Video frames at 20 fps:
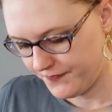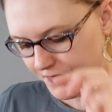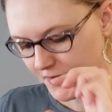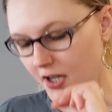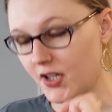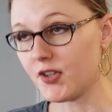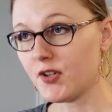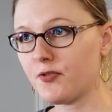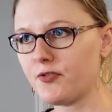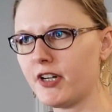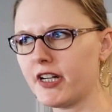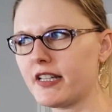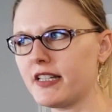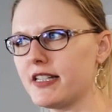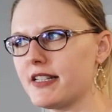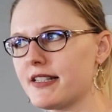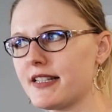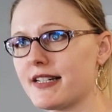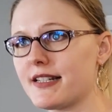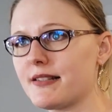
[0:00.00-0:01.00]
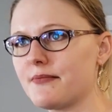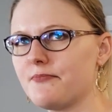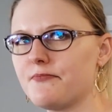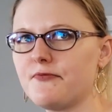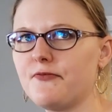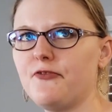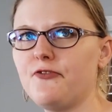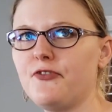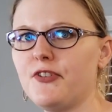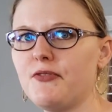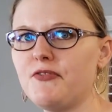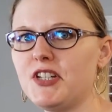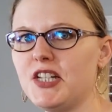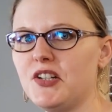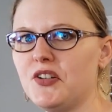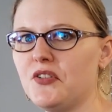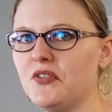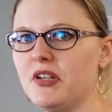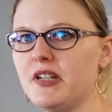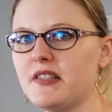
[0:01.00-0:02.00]
Although, frankly, it's like 50
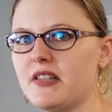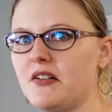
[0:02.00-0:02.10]
degrees